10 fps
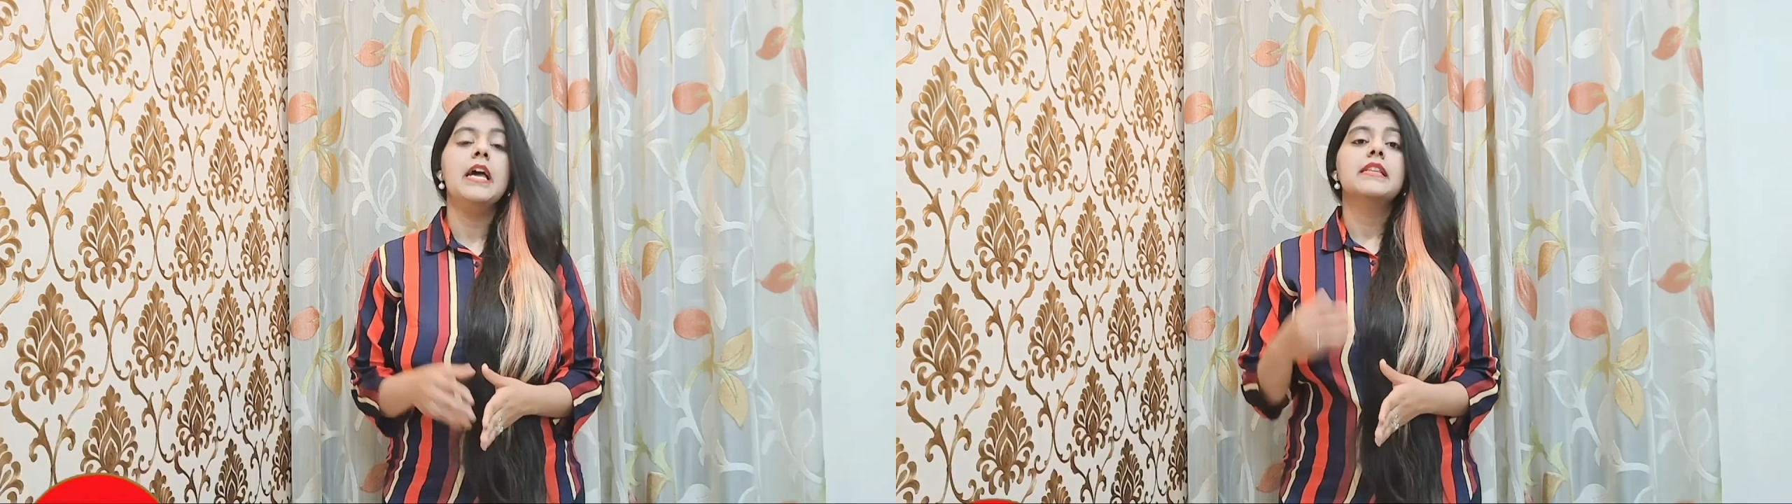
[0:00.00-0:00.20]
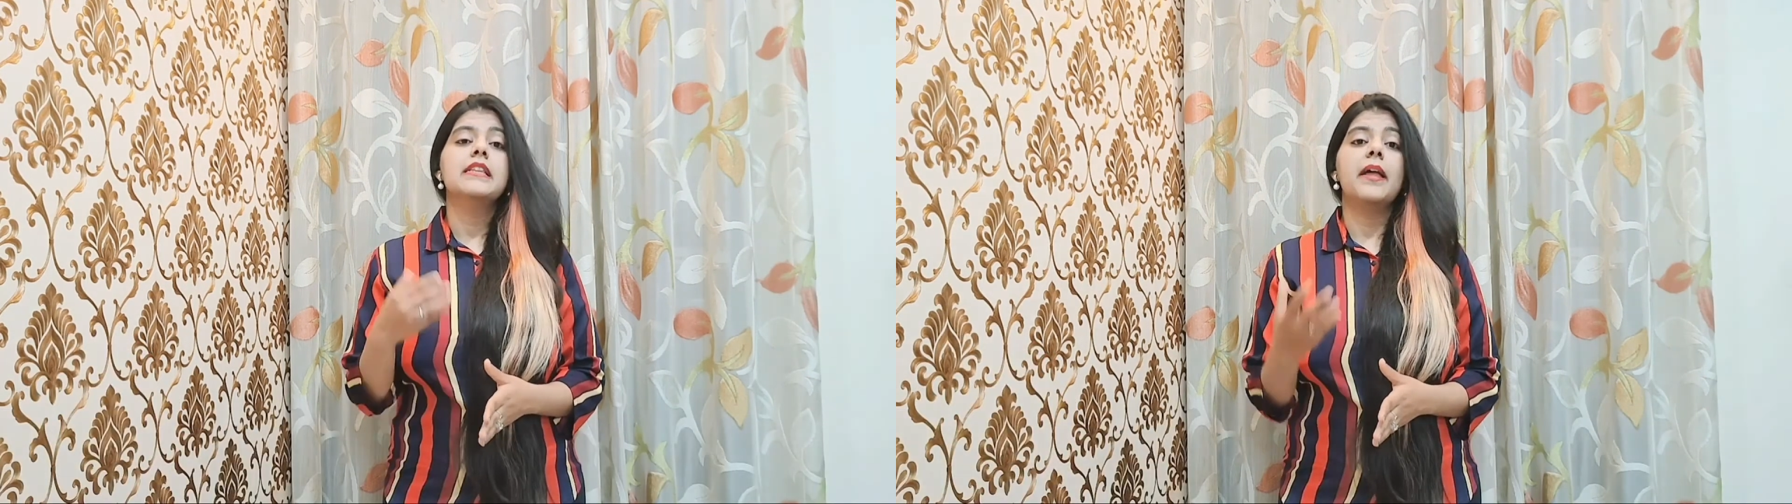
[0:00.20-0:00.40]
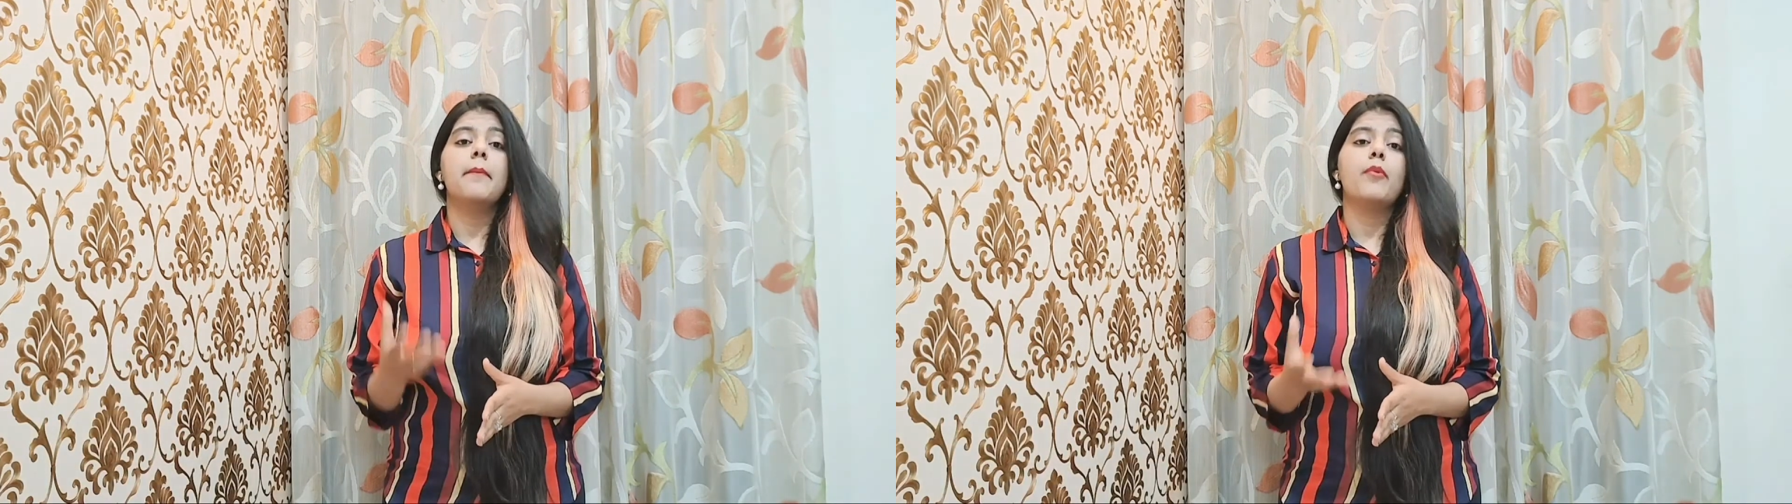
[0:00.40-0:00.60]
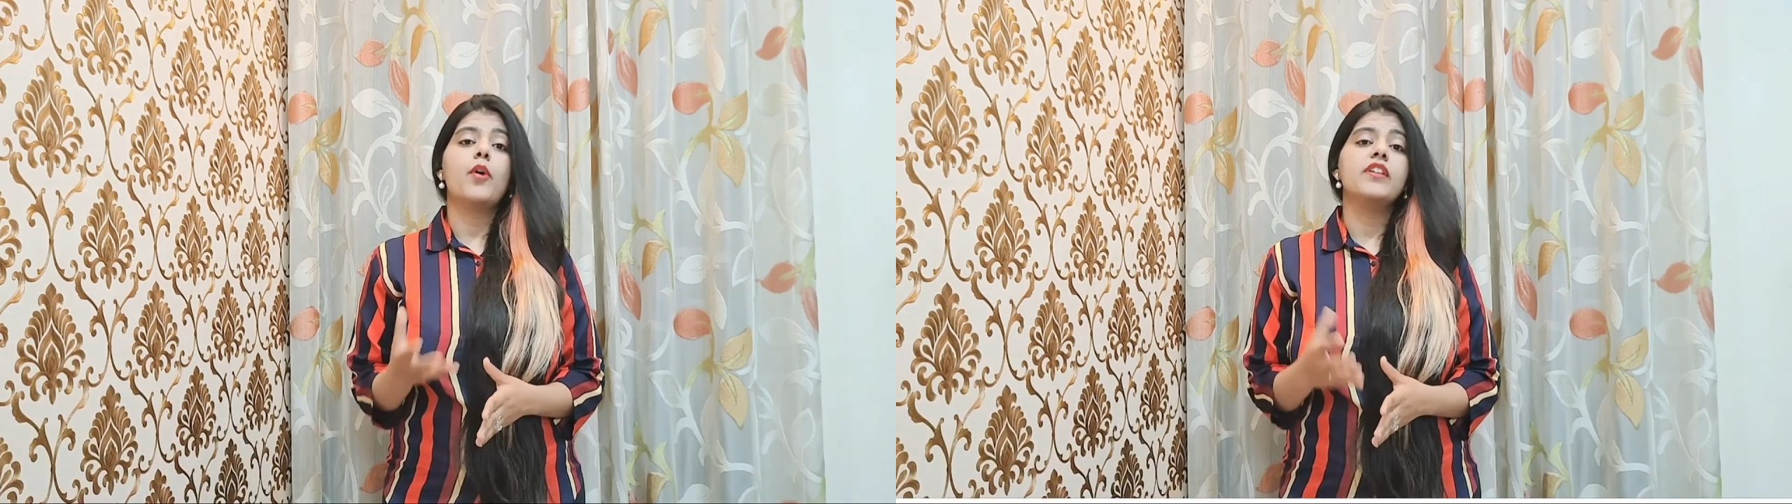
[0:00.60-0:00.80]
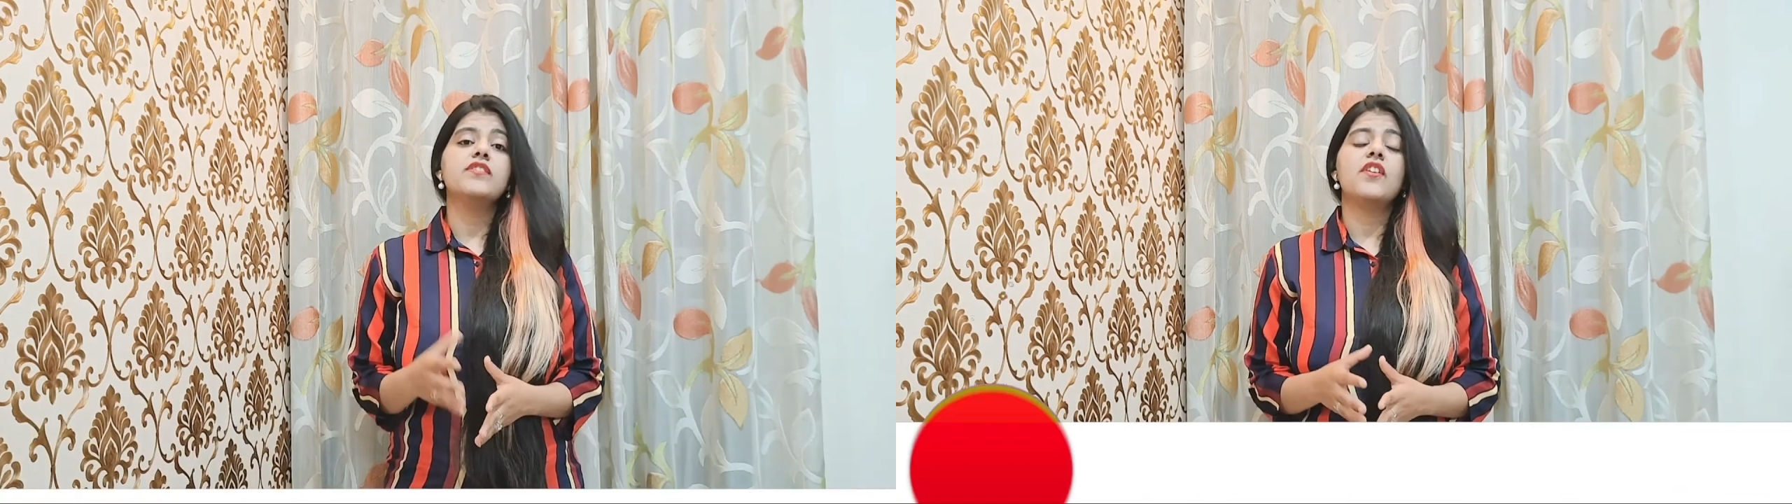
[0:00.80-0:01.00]
The
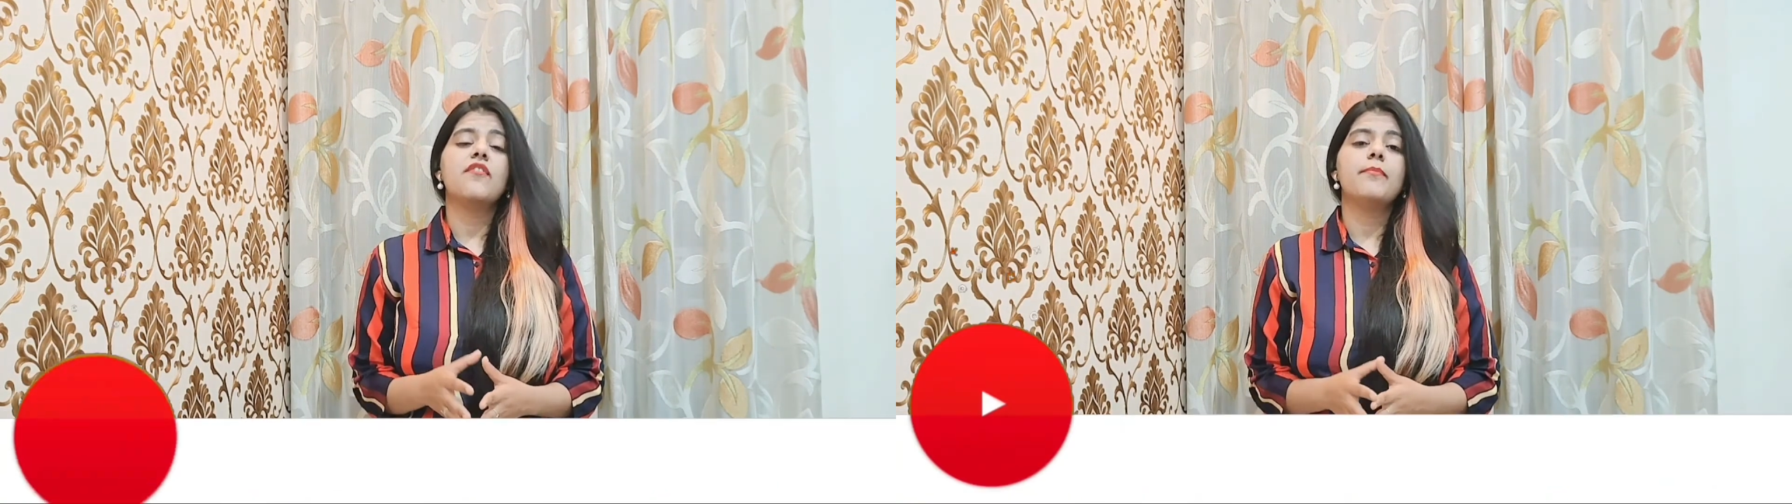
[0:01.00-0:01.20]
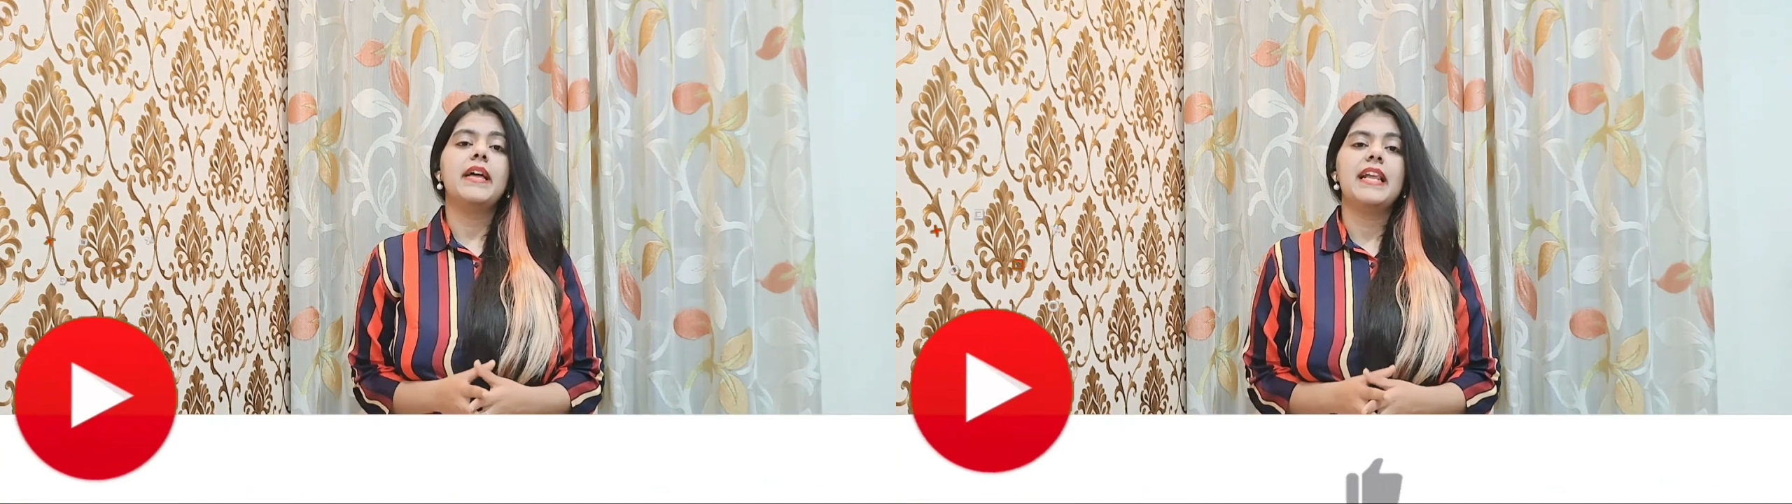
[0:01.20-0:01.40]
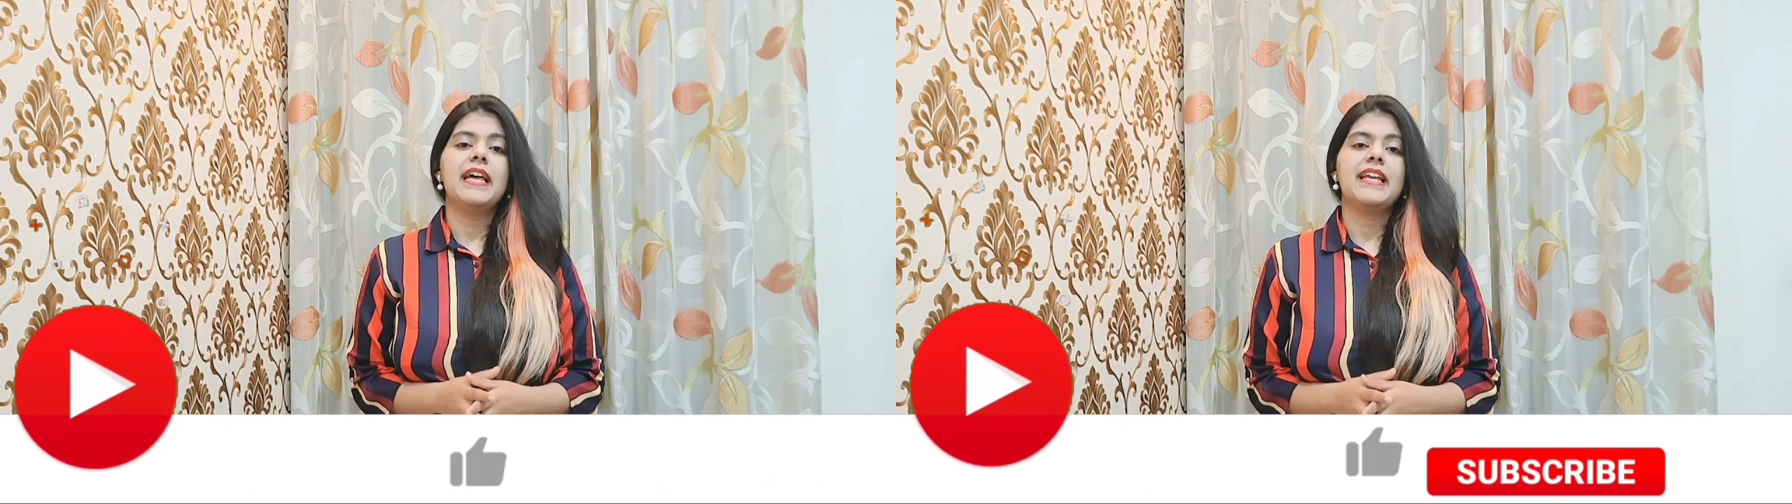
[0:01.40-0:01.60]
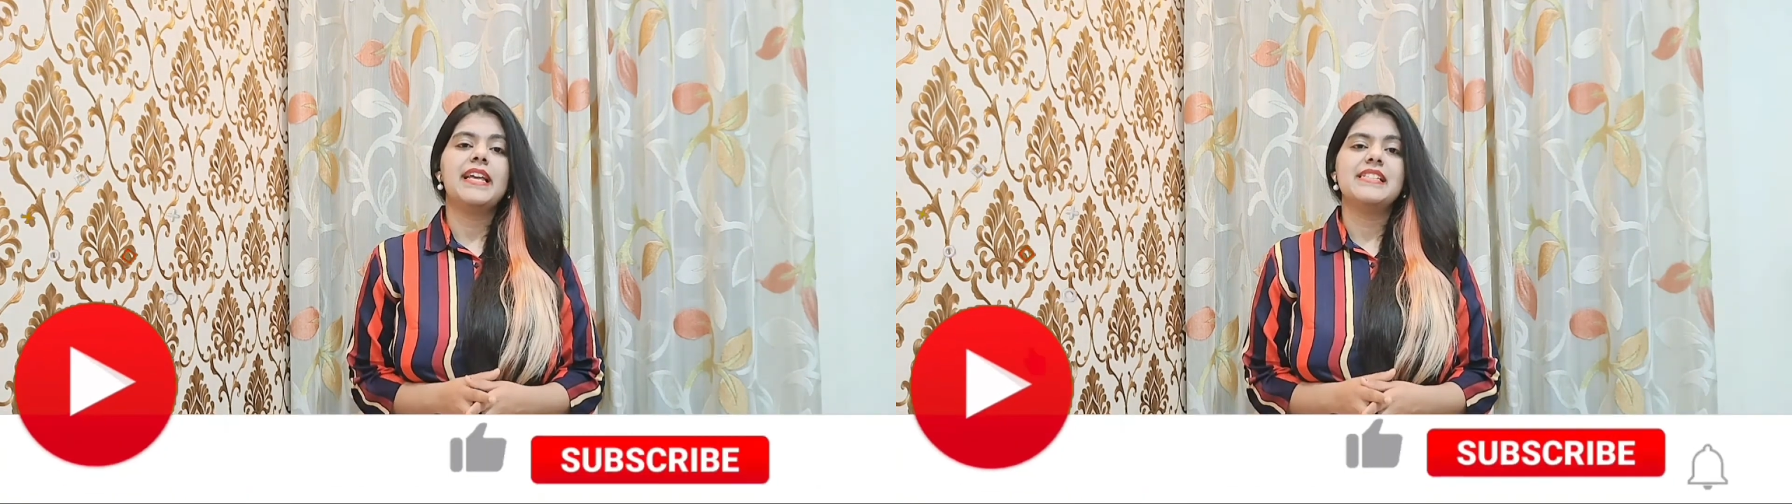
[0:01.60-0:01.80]
importance of bell icon